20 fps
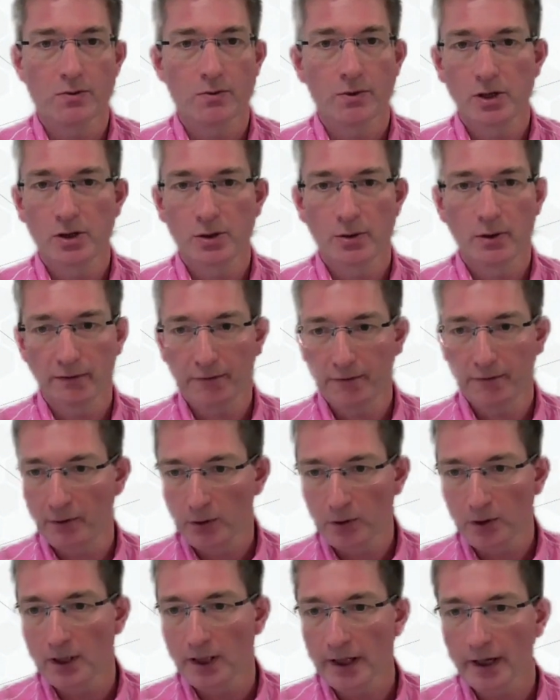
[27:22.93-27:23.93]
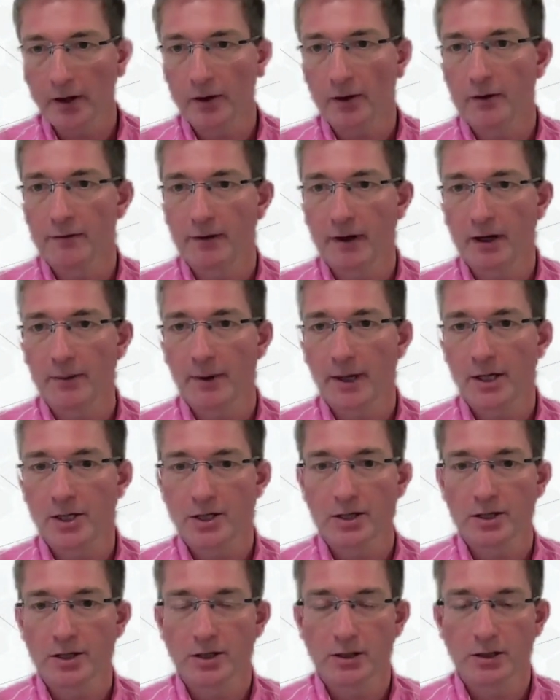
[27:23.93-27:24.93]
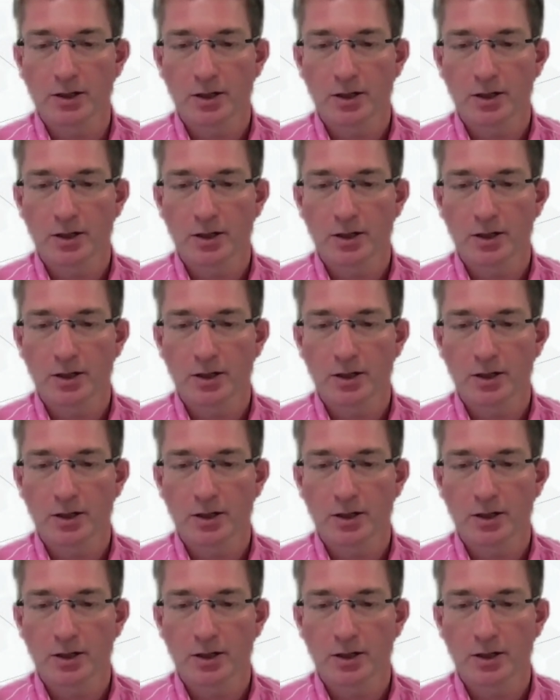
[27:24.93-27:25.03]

We do a full clinical evaluation